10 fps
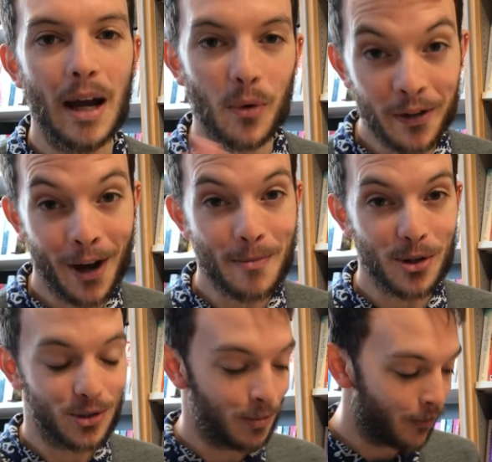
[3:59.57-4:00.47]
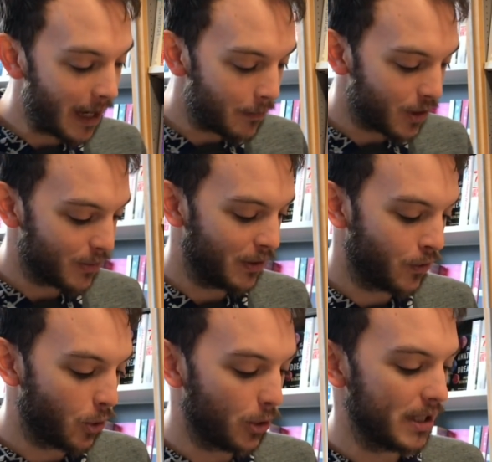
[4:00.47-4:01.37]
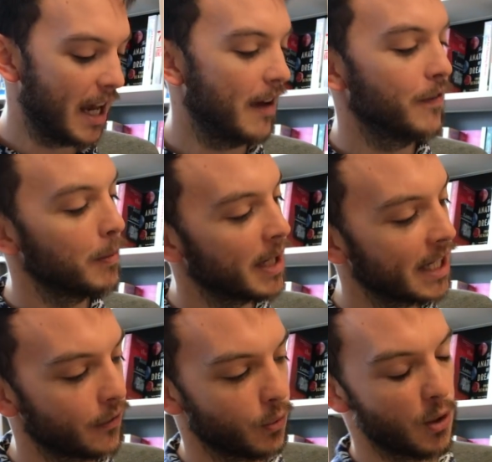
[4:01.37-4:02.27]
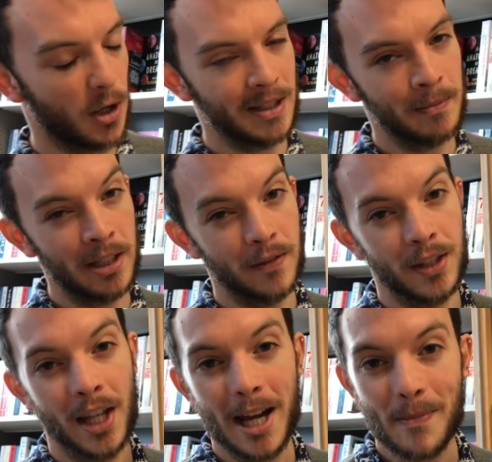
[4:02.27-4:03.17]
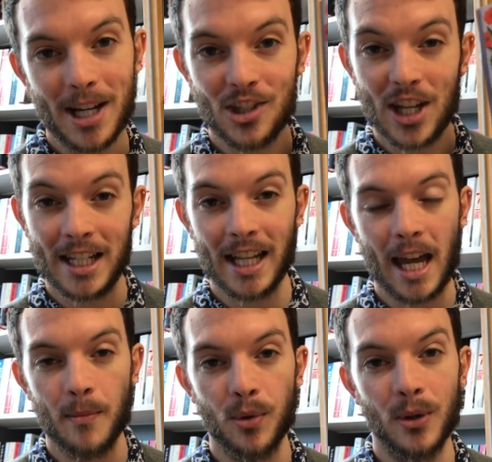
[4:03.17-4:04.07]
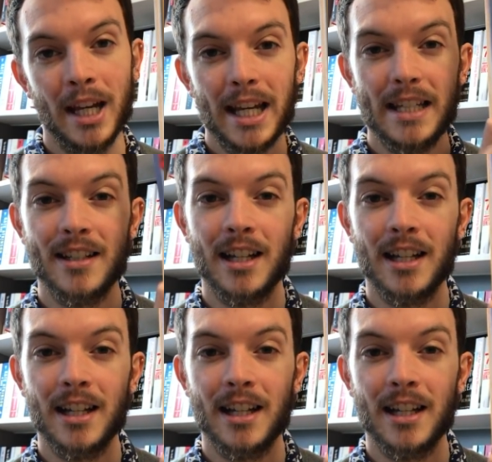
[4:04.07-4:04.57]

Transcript: And one of our BookTube favourites, we of course have The Beginning of the World in the Middle of the Night by Jen Campbell. It's